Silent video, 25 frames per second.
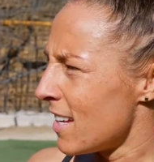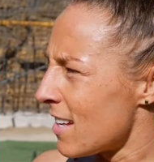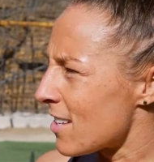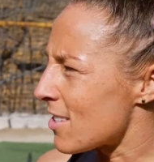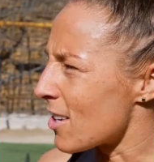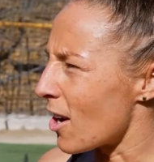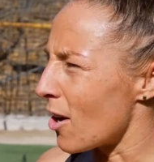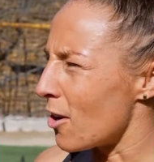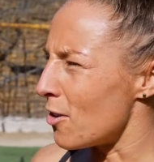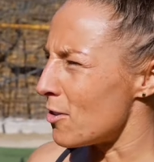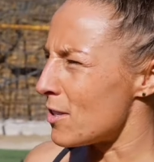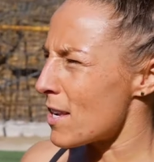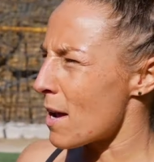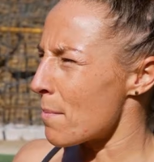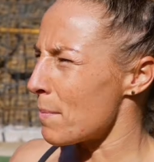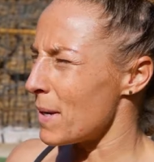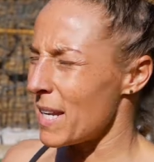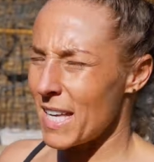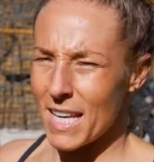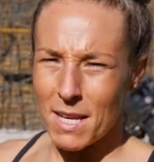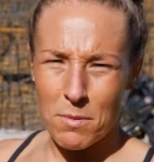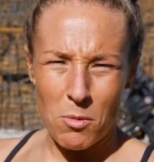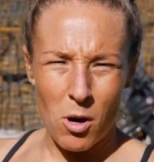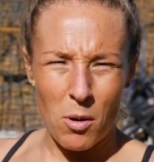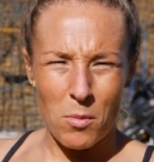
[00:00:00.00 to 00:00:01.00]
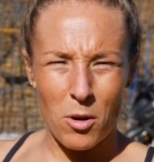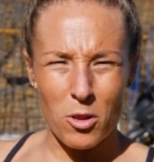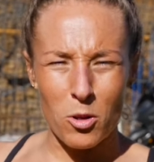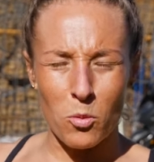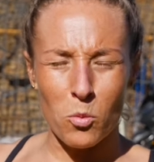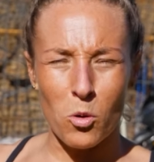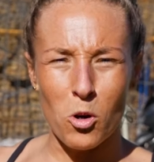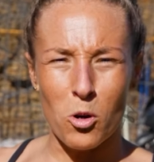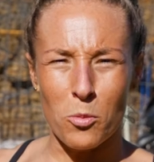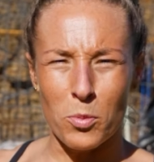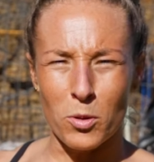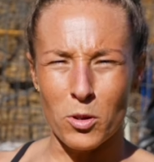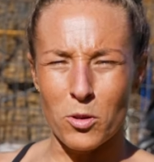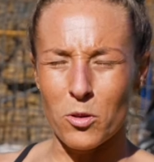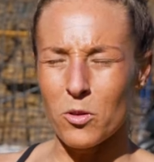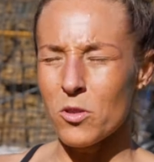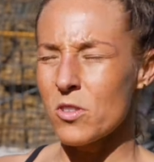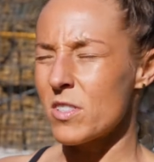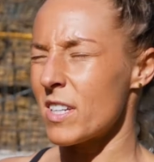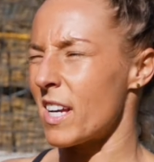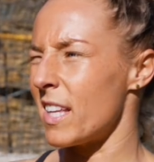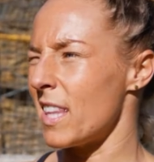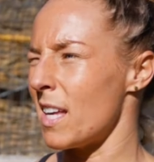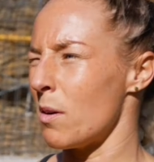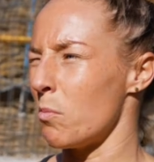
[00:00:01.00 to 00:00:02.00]
So 10 minute EMOM on the
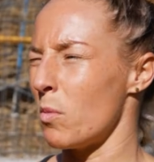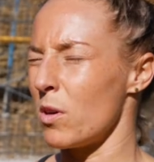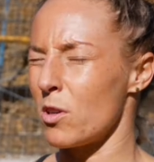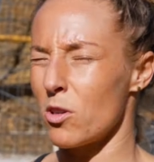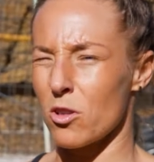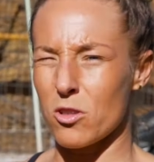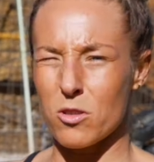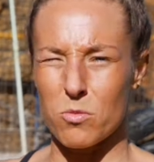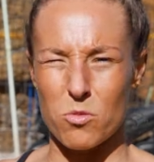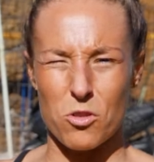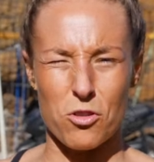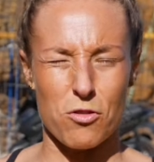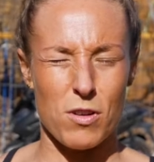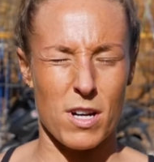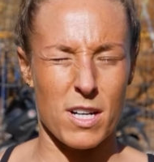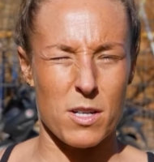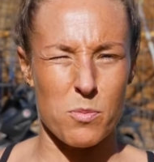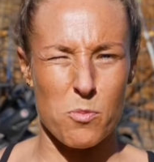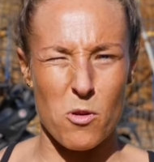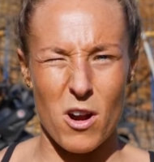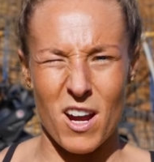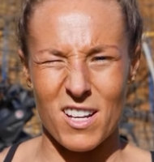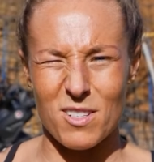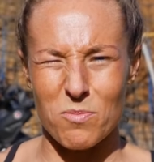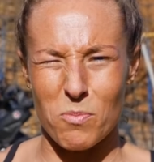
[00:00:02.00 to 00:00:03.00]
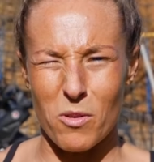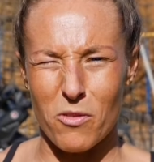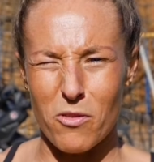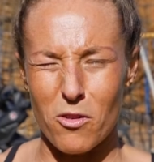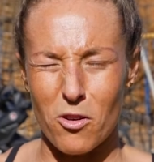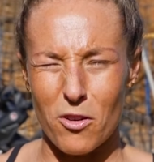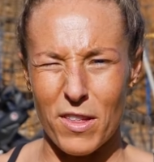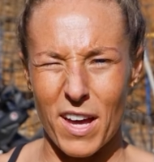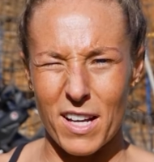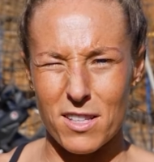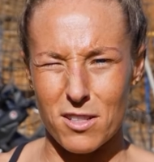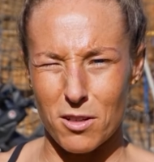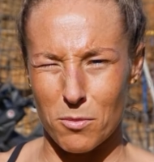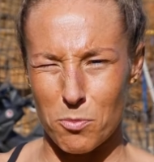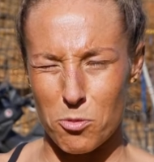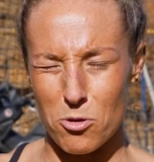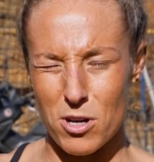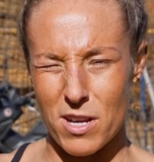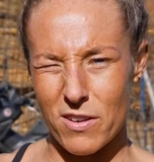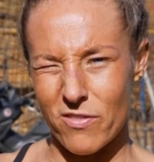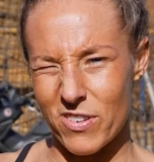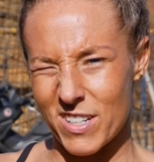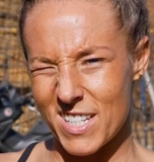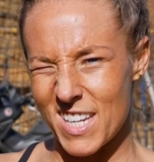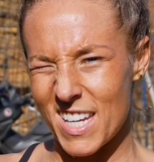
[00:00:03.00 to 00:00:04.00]
warbles, and then we've got some strict press before that to
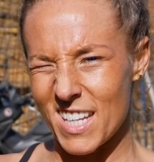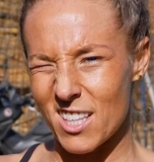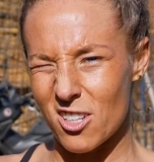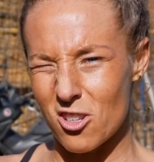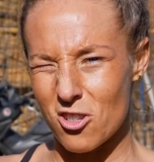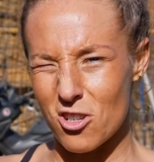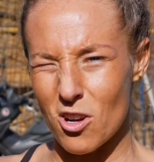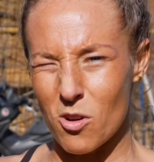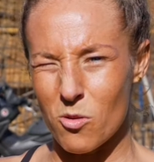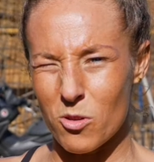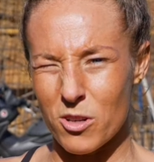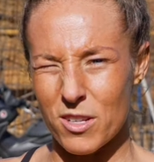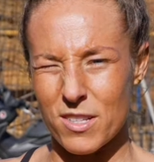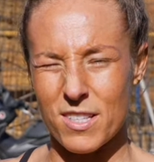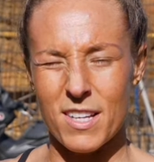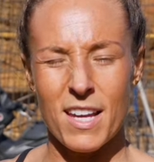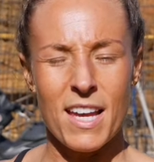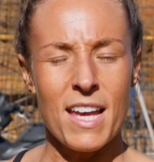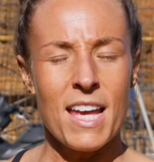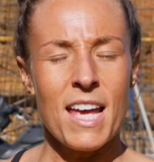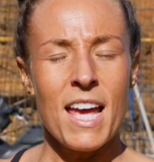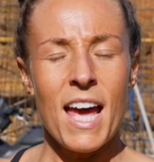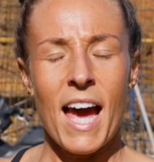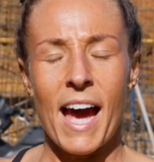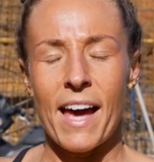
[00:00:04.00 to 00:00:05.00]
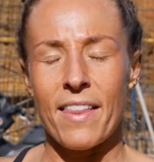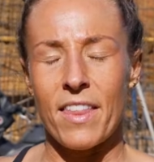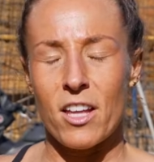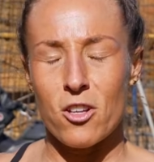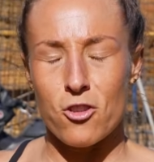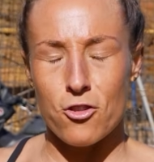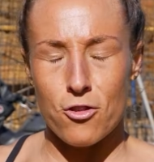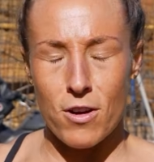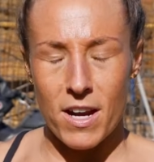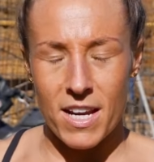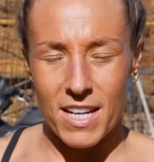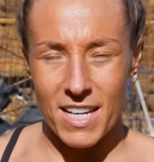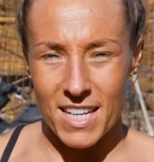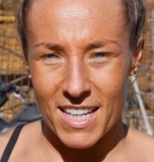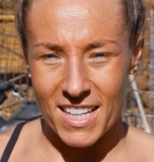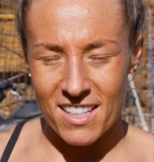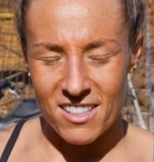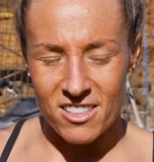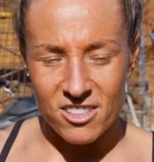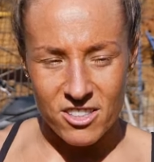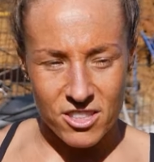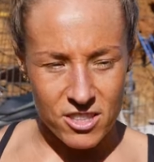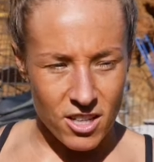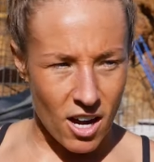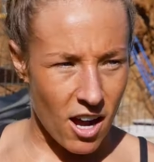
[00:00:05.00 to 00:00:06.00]
pre-fatigue the shoulders, and then training
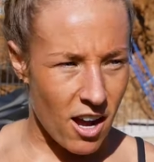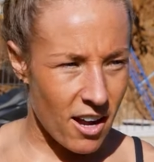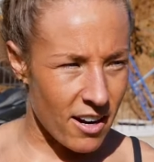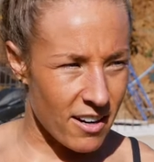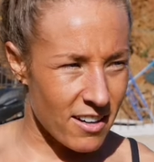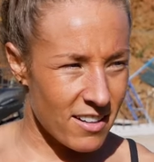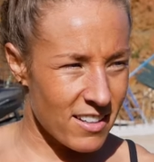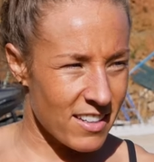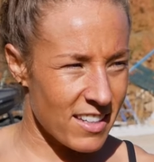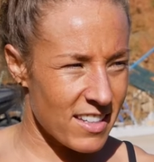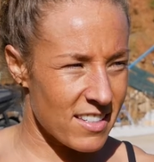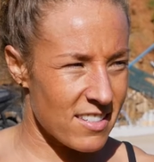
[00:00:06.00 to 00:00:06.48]
is done.